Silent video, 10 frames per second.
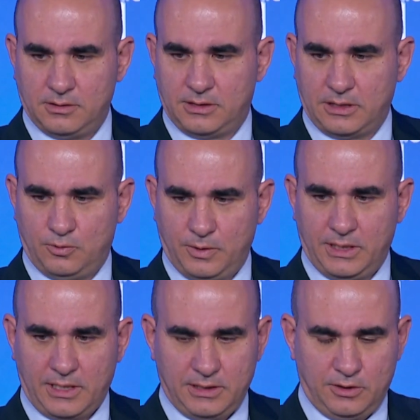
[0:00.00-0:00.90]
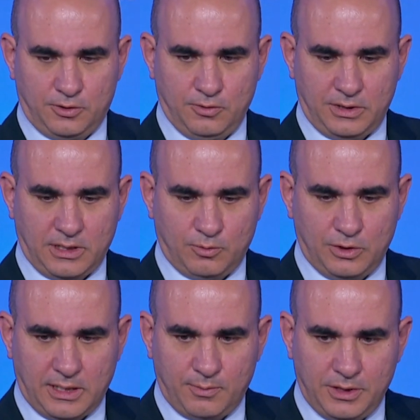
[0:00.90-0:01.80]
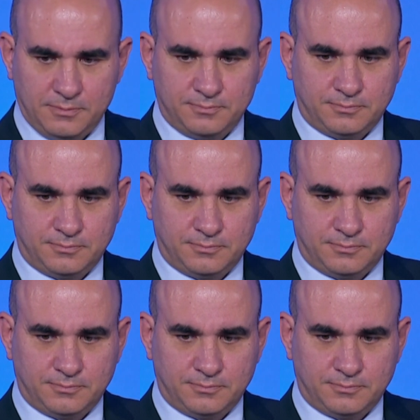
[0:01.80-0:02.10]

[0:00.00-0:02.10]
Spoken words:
Tadwir, ADQ in Abu Dhabi.